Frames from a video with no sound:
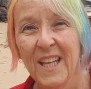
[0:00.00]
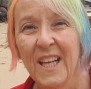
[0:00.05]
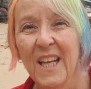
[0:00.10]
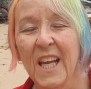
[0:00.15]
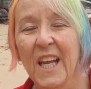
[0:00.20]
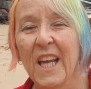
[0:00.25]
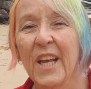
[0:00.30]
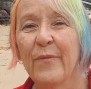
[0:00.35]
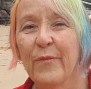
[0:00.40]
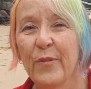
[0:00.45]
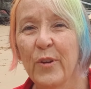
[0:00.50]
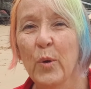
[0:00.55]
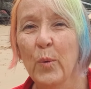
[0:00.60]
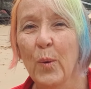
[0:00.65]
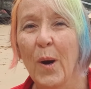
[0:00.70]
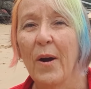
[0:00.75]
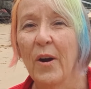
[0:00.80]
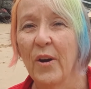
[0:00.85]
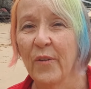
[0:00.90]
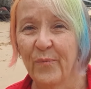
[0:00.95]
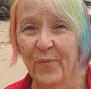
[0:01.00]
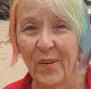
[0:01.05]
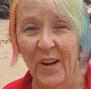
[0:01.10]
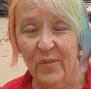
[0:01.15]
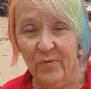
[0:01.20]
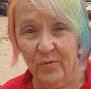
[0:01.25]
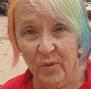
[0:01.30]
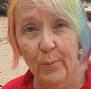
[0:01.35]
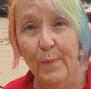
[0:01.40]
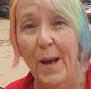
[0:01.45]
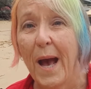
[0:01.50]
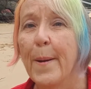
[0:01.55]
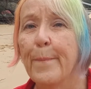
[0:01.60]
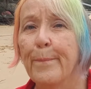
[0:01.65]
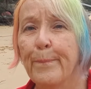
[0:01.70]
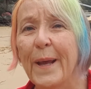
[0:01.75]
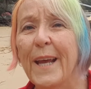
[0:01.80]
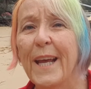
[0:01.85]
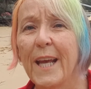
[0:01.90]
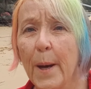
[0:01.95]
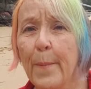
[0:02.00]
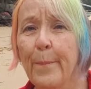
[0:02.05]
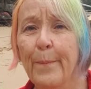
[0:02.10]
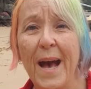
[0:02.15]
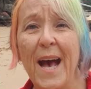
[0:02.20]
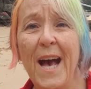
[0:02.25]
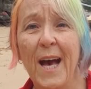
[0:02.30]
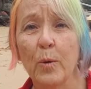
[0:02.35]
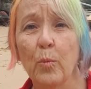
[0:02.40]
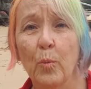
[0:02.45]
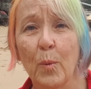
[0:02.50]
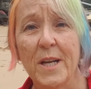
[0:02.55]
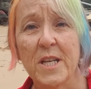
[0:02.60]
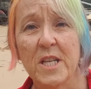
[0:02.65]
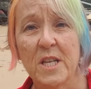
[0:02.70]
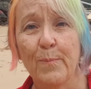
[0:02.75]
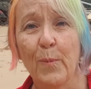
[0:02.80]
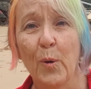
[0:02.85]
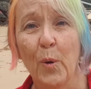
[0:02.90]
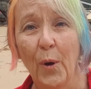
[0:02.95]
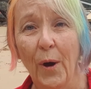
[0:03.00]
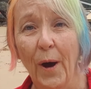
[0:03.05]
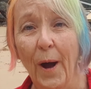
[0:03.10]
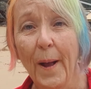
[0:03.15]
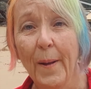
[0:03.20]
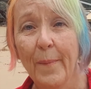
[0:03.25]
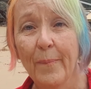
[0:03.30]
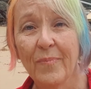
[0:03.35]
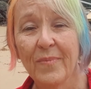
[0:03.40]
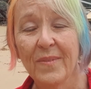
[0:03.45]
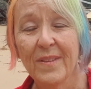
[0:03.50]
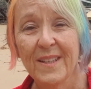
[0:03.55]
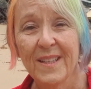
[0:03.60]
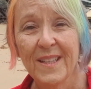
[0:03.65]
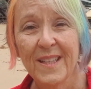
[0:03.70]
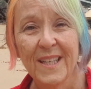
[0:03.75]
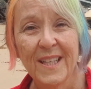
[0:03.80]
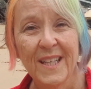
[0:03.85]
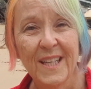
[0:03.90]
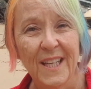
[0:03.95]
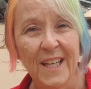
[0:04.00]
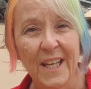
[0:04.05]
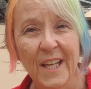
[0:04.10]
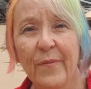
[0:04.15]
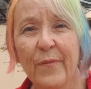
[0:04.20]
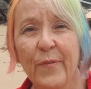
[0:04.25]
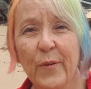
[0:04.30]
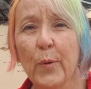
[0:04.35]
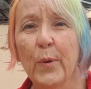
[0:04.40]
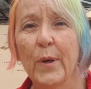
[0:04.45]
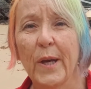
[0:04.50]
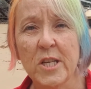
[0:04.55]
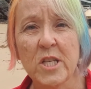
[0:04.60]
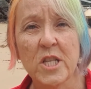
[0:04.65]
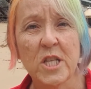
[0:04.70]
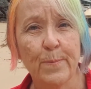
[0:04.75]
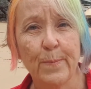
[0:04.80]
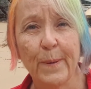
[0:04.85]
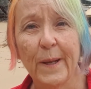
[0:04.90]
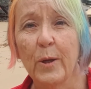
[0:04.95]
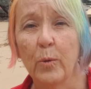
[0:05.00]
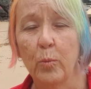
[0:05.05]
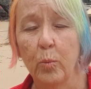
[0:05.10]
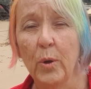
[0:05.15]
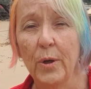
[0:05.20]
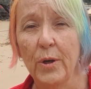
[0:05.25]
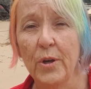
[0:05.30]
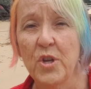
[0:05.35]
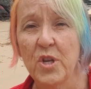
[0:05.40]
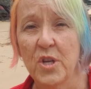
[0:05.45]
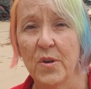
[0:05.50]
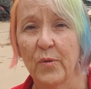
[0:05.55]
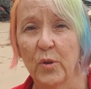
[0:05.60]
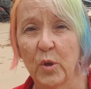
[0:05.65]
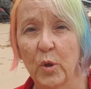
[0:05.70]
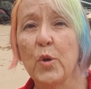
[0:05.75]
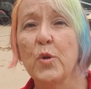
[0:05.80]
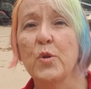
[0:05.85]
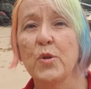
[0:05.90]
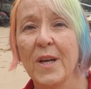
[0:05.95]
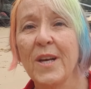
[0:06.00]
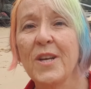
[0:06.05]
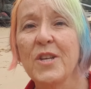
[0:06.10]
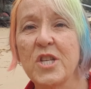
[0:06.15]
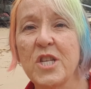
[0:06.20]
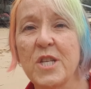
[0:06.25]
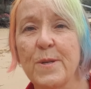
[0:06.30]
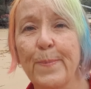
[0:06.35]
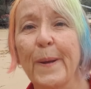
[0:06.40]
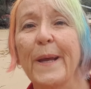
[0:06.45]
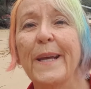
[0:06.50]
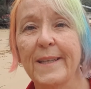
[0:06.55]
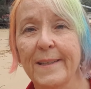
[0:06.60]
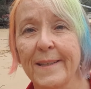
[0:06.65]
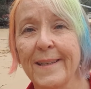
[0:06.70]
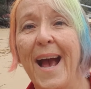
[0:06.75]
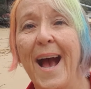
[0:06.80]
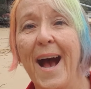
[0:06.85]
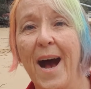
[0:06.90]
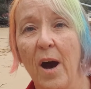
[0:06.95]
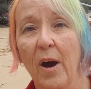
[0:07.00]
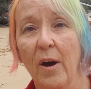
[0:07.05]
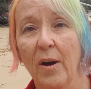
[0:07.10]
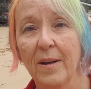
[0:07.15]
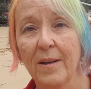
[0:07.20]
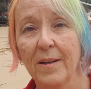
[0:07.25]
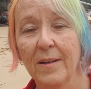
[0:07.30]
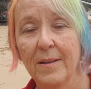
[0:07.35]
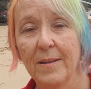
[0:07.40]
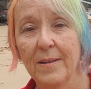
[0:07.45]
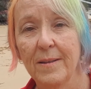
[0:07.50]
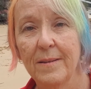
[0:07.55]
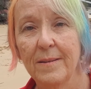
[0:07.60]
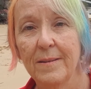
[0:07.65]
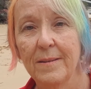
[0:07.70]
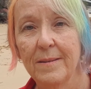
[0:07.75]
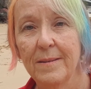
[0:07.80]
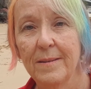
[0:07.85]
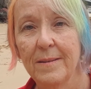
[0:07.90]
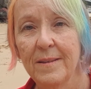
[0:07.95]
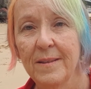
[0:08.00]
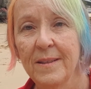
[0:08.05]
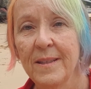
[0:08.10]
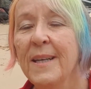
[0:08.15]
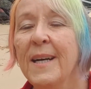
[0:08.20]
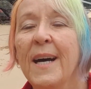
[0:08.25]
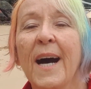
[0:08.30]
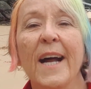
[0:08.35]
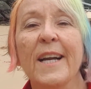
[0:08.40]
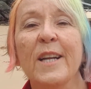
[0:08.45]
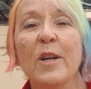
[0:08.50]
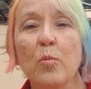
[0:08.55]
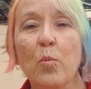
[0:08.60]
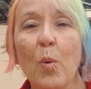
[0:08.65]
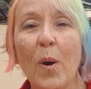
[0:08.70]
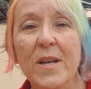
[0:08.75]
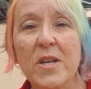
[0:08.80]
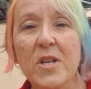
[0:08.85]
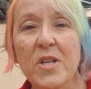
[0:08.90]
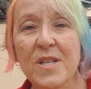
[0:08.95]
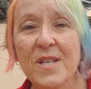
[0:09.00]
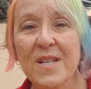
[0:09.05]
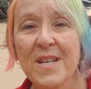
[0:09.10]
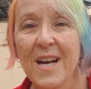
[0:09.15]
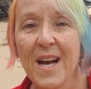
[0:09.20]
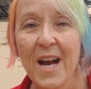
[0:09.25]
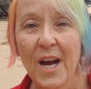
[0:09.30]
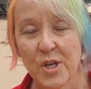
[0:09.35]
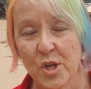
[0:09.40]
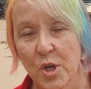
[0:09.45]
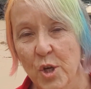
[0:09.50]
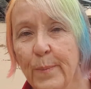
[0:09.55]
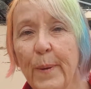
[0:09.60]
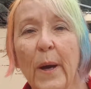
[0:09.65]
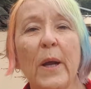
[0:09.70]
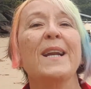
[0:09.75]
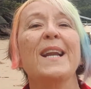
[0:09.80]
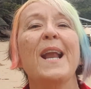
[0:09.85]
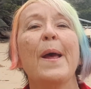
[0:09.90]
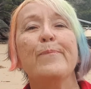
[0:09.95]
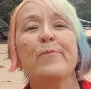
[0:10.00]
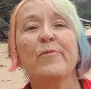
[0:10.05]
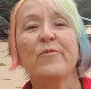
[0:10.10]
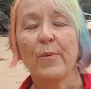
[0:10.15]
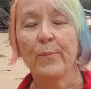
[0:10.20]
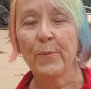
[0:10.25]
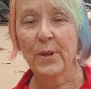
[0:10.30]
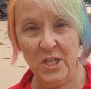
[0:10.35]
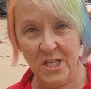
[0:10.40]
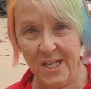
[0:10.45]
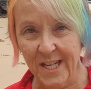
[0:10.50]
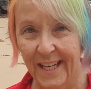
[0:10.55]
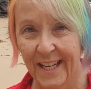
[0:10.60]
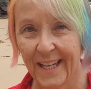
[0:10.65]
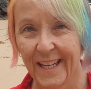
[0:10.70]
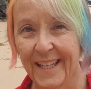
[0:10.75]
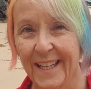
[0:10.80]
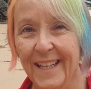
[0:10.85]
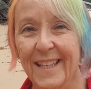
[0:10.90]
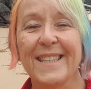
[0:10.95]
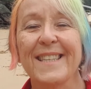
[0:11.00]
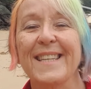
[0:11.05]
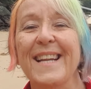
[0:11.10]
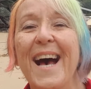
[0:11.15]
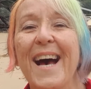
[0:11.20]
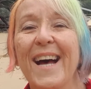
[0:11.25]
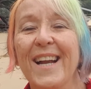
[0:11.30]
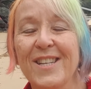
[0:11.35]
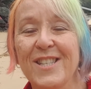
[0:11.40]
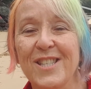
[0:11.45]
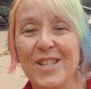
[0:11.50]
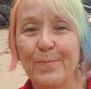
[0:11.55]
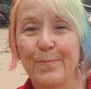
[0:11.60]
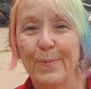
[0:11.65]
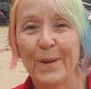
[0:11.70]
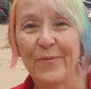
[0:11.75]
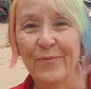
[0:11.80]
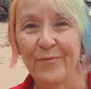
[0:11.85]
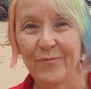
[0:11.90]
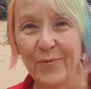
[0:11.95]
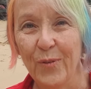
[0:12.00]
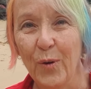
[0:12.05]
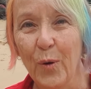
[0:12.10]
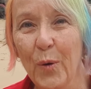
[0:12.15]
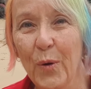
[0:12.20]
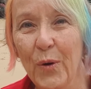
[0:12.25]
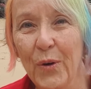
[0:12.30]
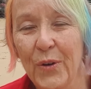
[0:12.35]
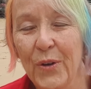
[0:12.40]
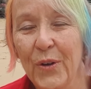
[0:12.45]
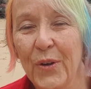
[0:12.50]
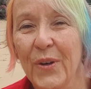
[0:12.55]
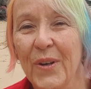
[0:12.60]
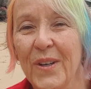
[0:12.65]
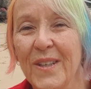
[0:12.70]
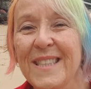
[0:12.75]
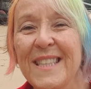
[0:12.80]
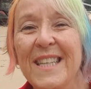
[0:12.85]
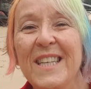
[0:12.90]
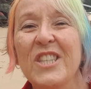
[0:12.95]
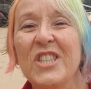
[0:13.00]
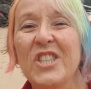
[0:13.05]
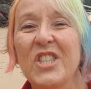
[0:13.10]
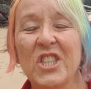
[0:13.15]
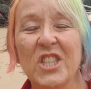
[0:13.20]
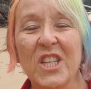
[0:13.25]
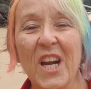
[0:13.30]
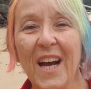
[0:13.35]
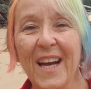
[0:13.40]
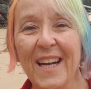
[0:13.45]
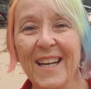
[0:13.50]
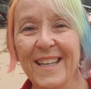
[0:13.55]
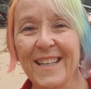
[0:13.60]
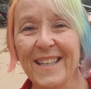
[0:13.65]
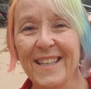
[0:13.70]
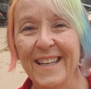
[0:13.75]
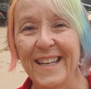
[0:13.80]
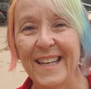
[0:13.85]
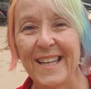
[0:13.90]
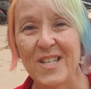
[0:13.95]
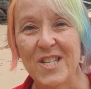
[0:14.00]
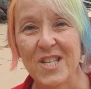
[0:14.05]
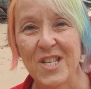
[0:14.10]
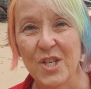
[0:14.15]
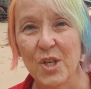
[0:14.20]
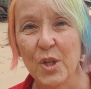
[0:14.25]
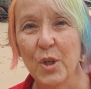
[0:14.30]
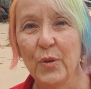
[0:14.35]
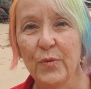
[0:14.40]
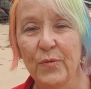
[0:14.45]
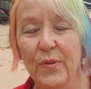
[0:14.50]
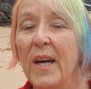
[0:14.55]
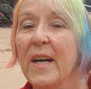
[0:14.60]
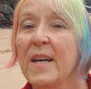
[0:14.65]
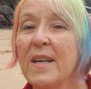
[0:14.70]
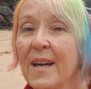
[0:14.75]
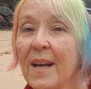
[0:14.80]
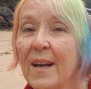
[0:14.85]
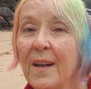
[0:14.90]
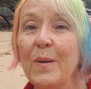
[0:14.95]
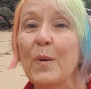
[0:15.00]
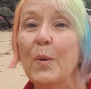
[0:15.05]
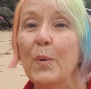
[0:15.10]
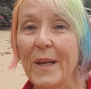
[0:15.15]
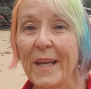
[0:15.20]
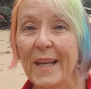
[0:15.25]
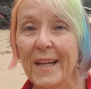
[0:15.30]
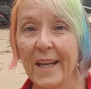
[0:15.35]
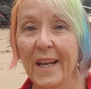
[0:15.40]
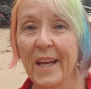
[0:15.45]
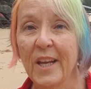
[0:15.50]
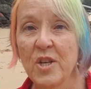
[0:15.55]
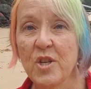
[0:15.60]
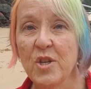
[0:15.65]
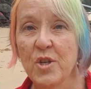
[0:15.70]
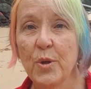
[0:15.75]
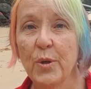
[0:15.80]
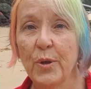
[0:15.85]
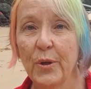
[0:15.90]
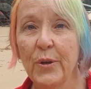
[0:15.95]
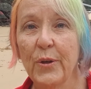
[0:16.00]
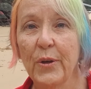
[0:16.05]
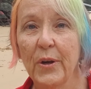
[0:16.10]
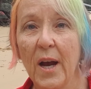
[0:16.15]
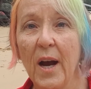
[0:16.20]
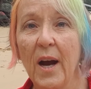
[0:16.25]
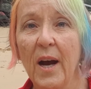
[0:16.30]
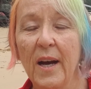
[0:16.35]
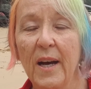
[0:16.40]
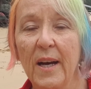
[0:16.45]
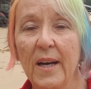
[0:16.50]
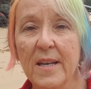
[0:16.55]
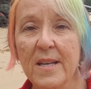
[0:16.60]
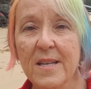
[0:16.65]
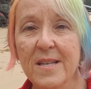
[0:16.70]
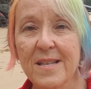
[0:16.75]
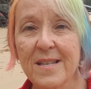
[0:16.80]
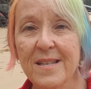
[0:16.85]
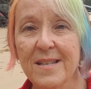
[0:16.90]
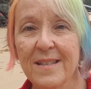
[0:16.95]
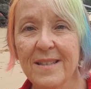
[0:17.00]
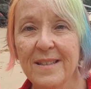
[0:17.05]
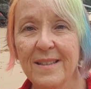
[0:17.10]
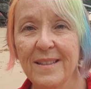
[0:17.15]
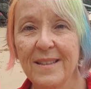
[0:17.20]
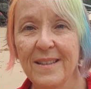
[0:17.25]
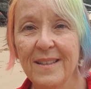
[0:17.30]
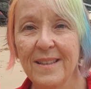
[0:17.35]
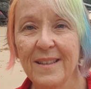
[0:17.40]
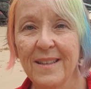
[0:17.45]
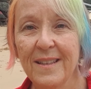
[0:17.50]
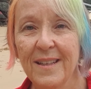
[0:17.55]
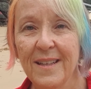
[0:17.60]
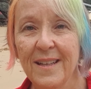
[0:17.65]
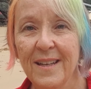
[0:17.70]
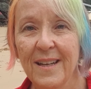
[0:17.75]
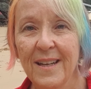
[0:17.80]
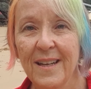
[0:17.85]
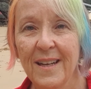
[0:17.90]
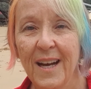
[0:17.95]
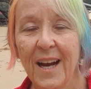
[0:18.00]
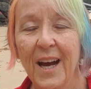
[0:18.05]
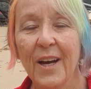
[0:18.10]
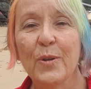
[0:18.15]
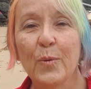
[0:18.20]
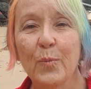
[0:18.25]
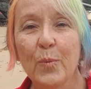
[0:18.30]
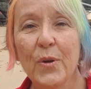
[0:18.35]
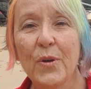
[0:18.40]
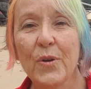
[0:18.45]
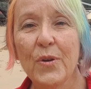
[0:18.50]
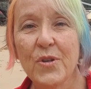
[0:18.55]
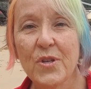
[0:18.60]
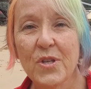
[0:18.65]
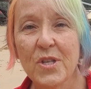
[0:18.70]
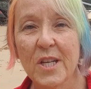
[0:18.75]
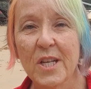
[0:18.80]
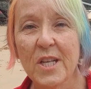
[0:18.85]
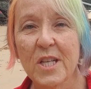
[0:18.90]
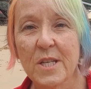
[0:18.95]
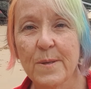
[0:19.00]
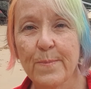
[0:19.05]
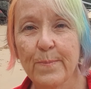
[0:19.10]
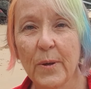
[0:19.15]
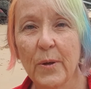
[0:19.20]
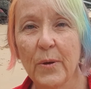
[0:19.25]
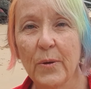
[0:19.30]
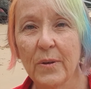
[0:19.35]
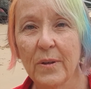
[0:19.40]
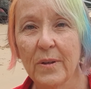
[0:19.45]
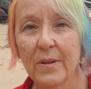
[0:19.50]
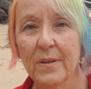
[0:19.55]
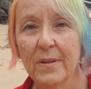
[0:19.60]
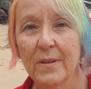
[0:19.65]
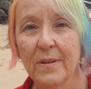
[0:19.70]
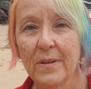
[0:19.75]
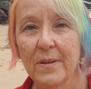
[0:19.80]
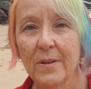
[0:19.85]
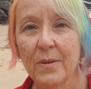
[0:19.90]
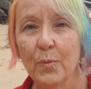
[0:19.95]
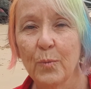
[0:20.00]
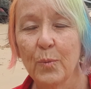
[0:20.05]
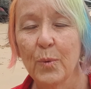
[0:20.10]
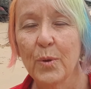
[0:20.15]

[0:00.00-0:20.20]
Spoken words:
If you are a faithful man, be a man once more. If you can speak words of truth, speak now." And at once a turbo leapt from the sea and landed before her, shining silver, looking into her eyes. And the words he spoke were